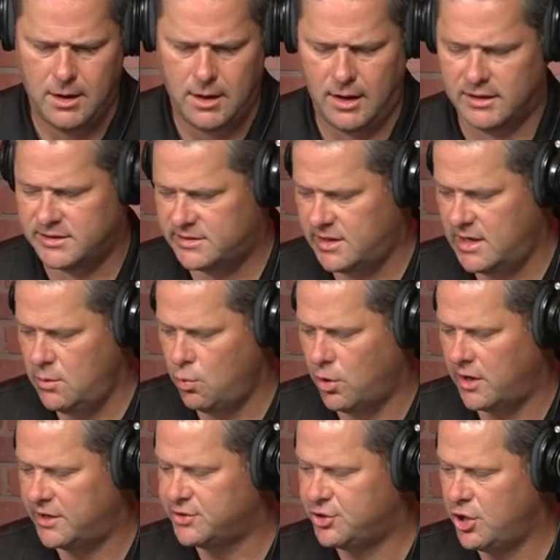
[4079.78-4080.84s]
And see
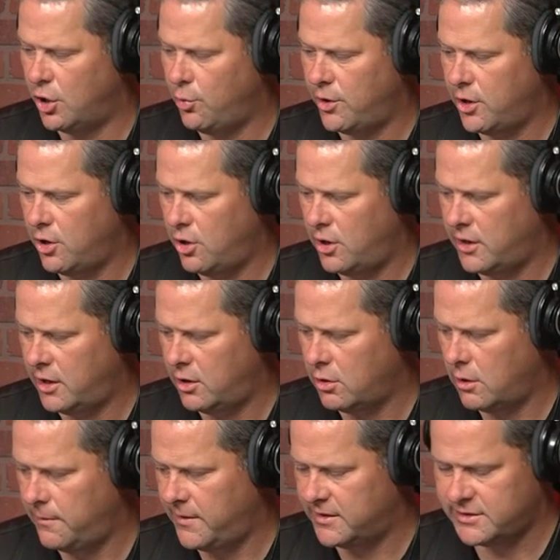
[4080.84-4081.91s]
what is going on here
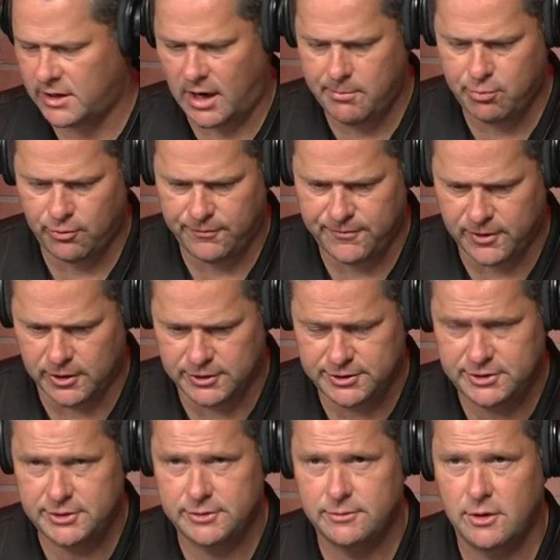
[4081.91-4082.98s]
on this April
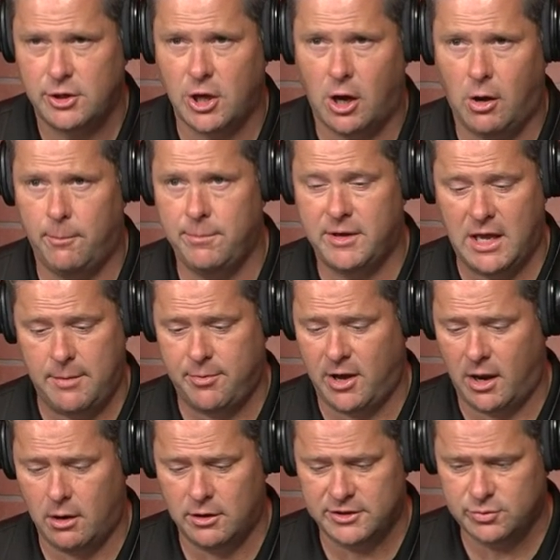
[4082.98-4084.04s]
1st. Y'all keep your
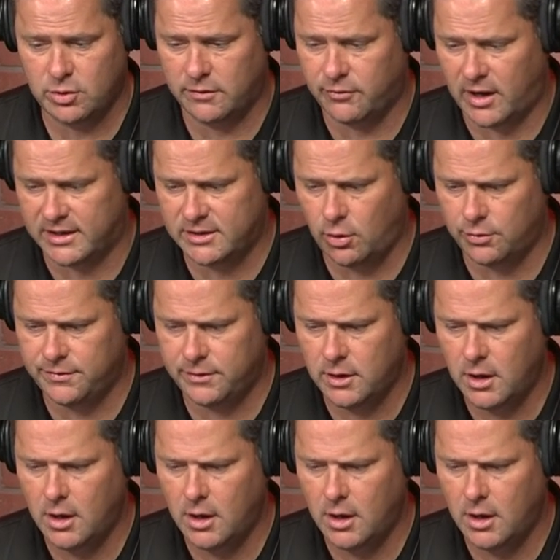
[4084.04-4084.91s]
head on a swivel. I told